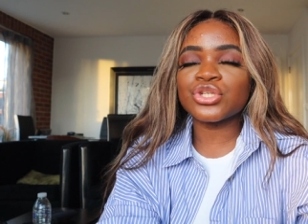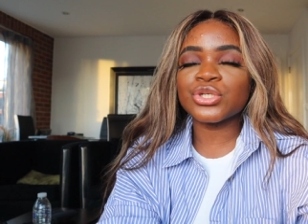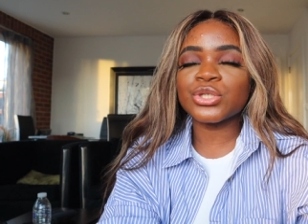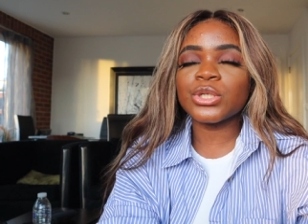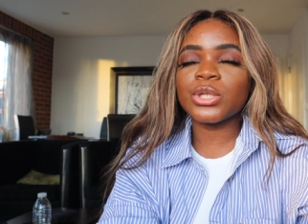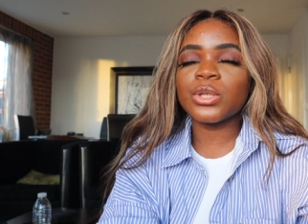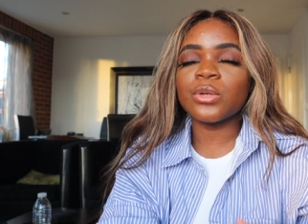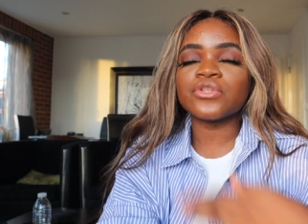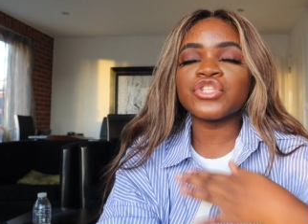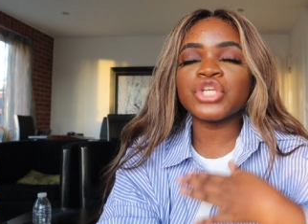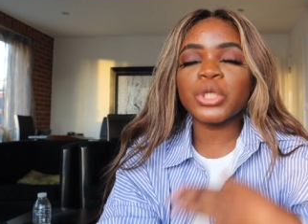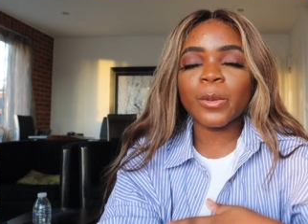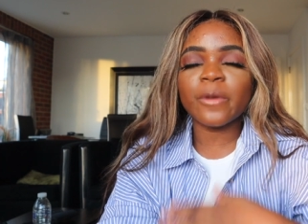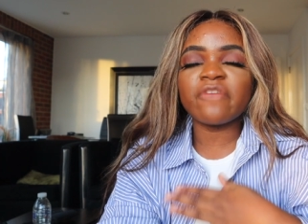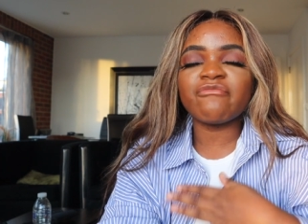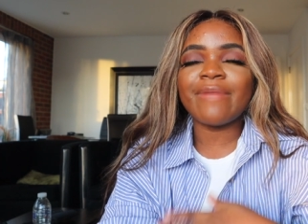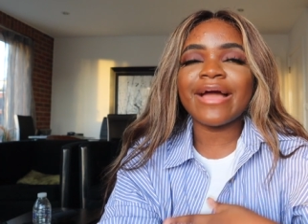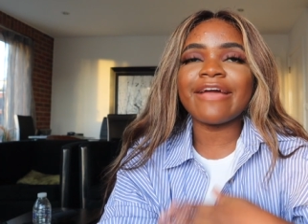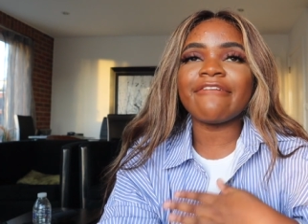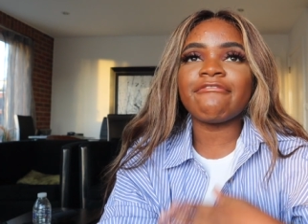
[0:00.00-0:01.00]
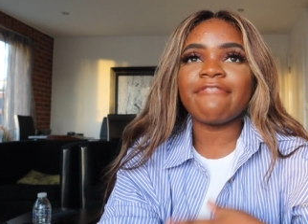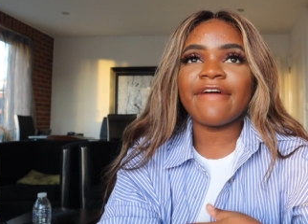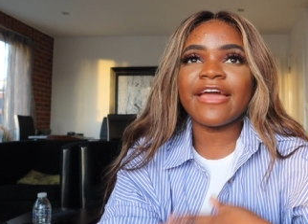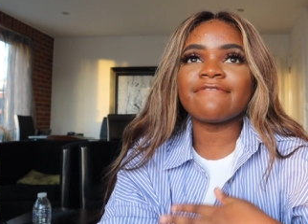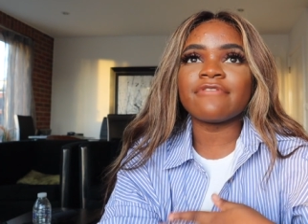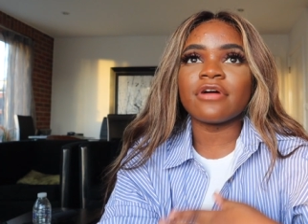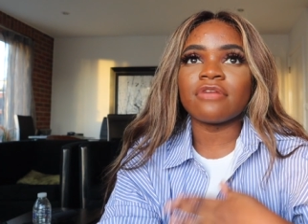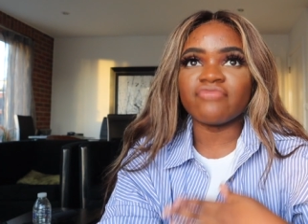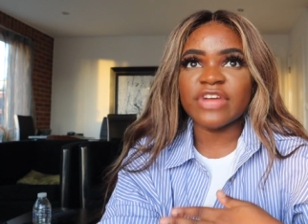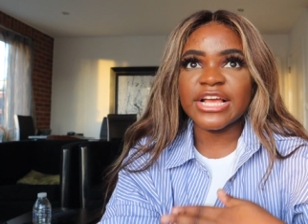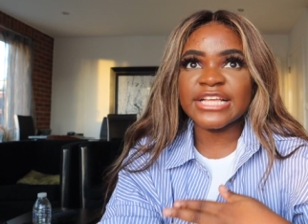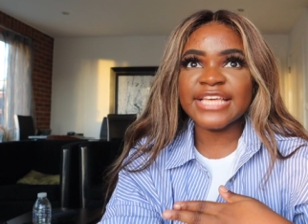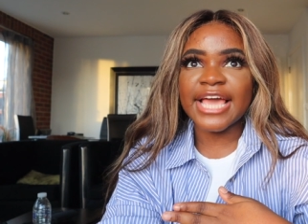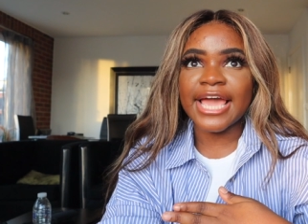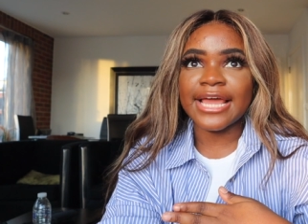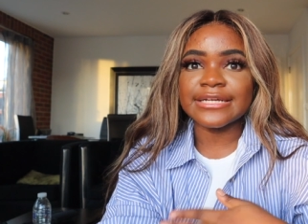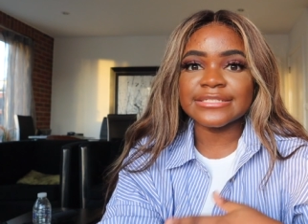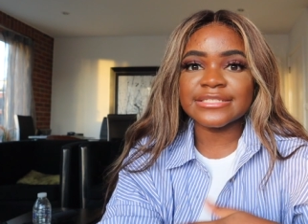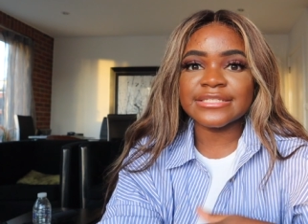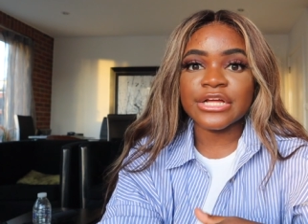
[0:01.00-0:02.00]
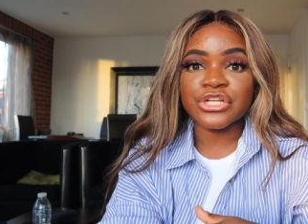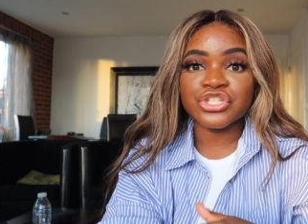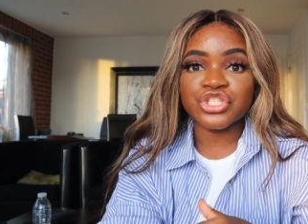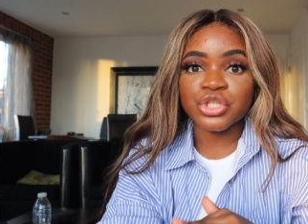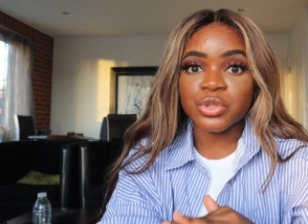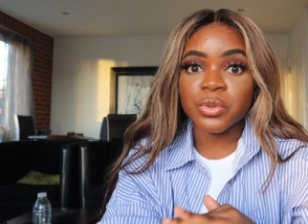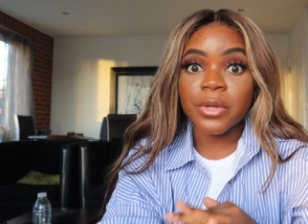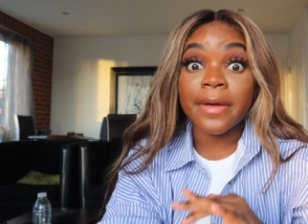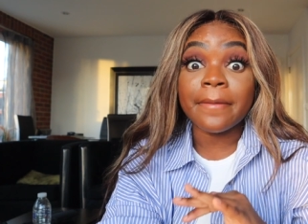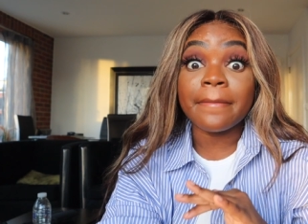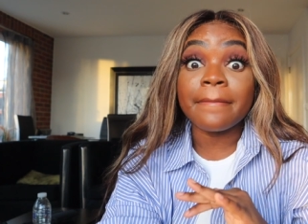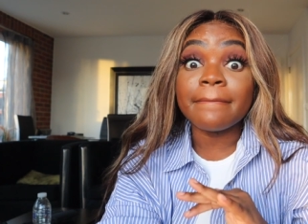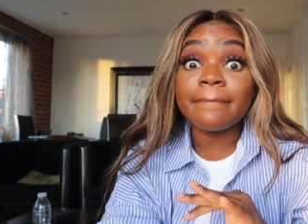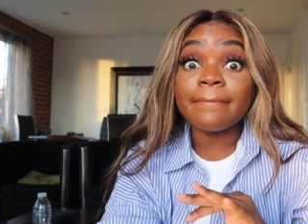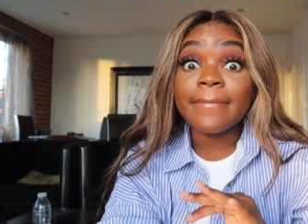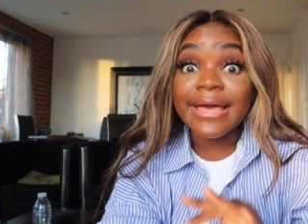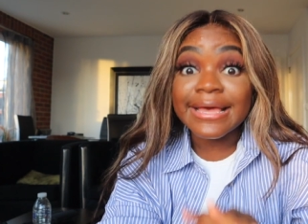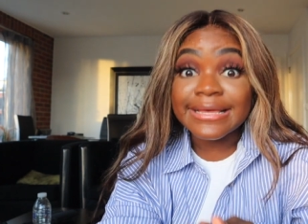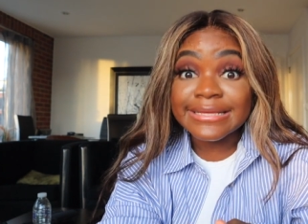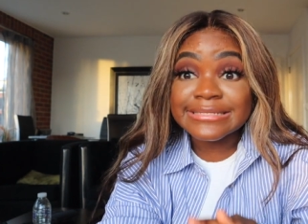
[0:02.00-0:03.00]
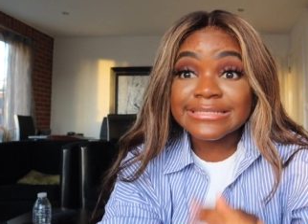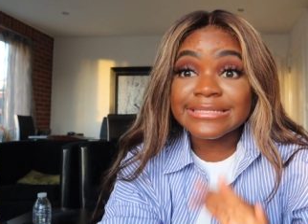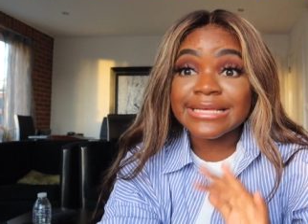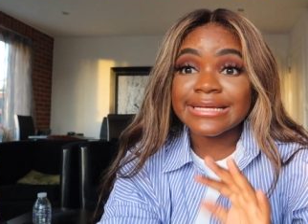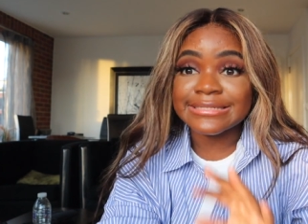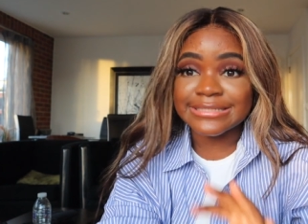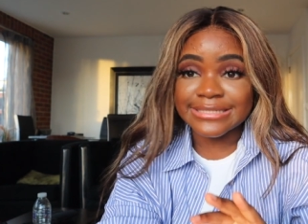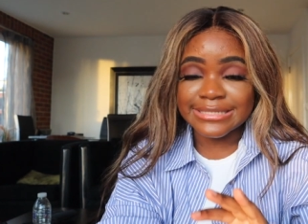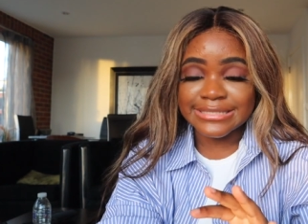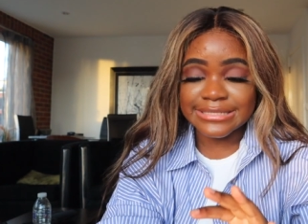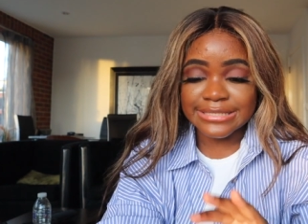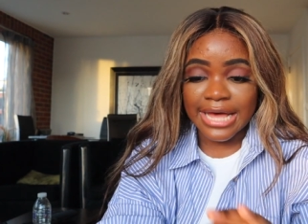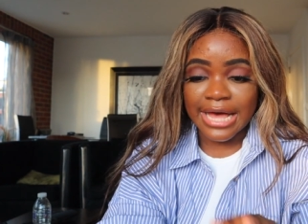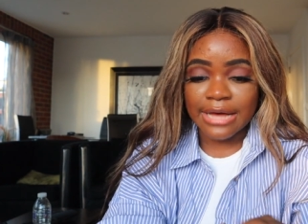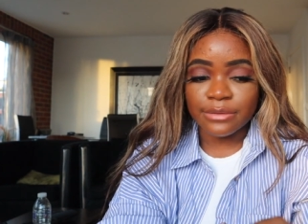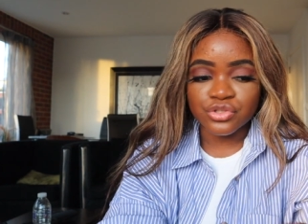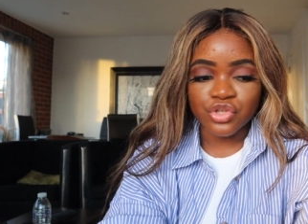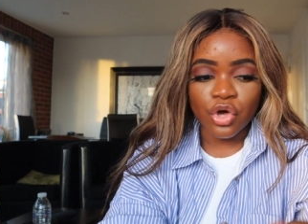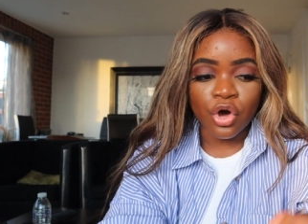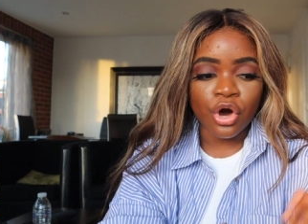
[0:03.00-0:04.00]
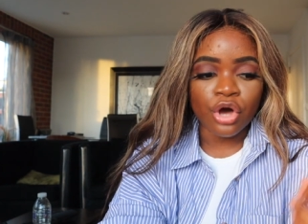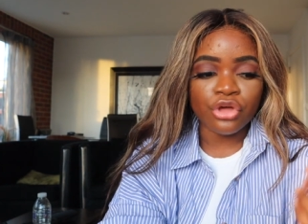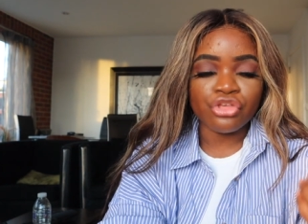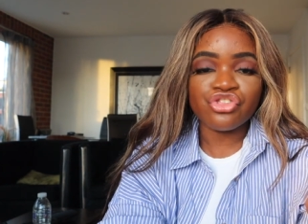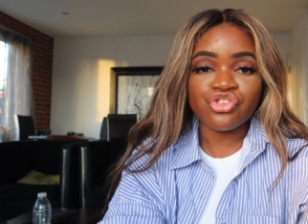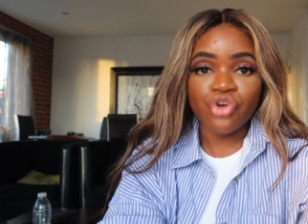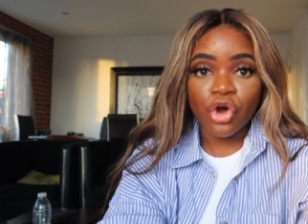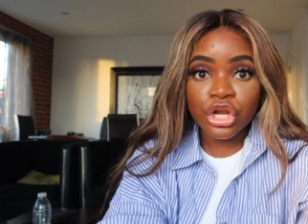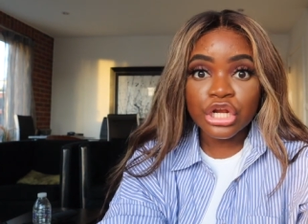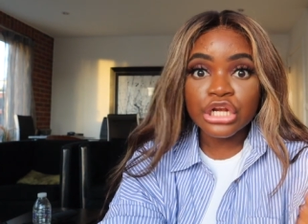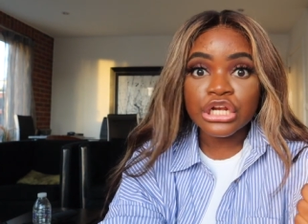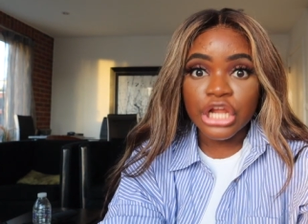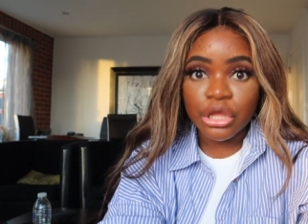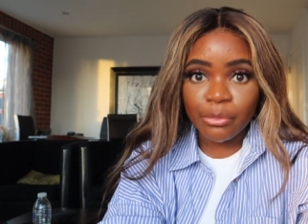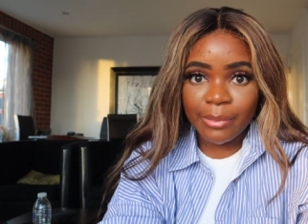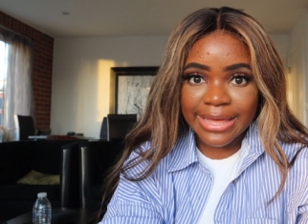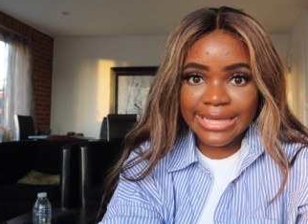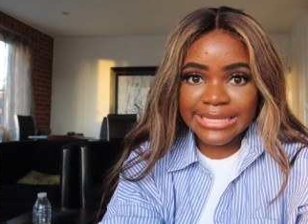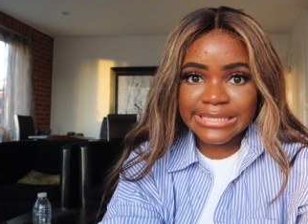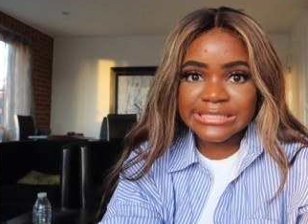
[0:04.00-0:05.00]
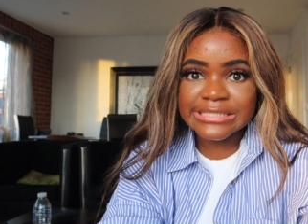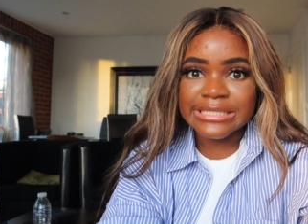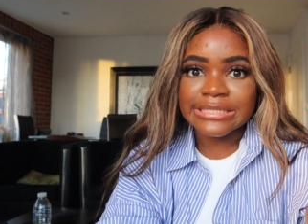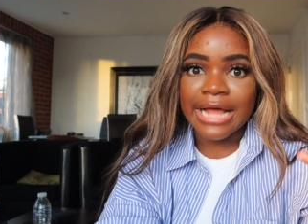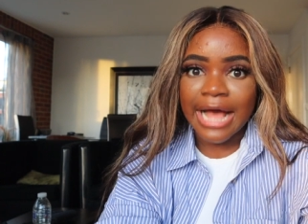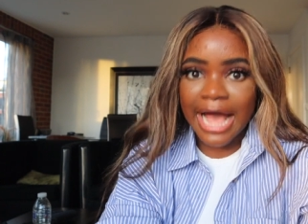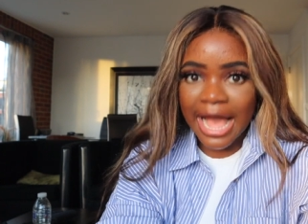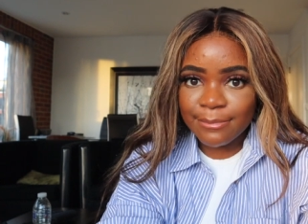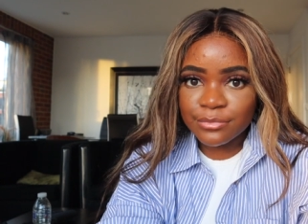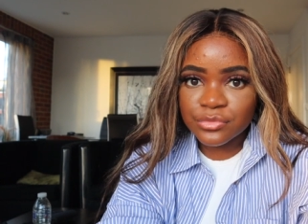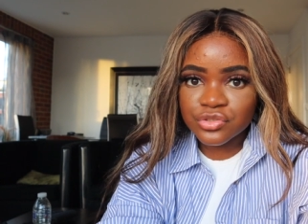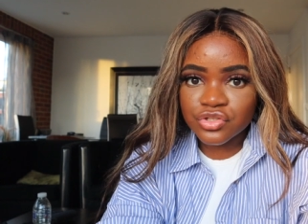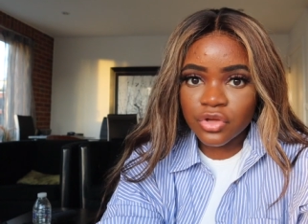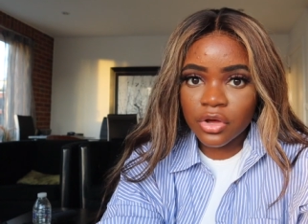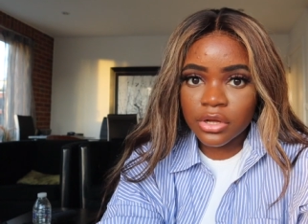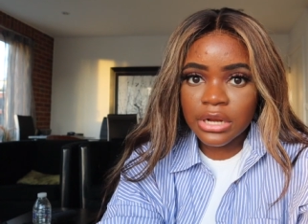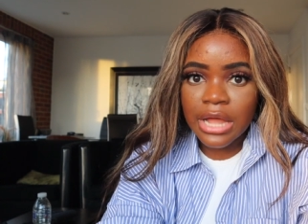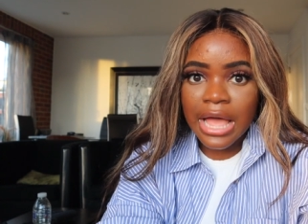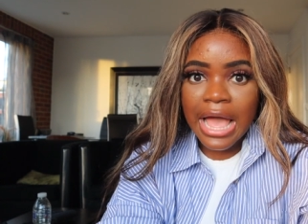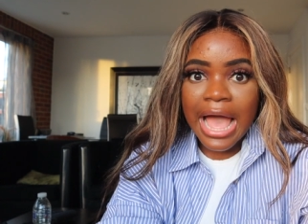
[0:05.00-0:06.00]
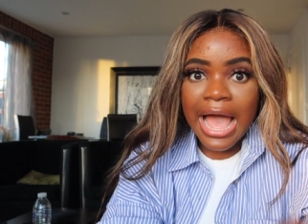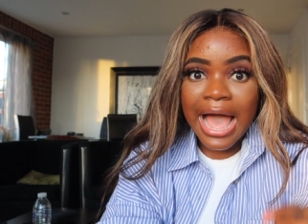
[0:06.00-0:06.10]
two of my favorite retailers that do amazing discounts are John Lewis and Amazon.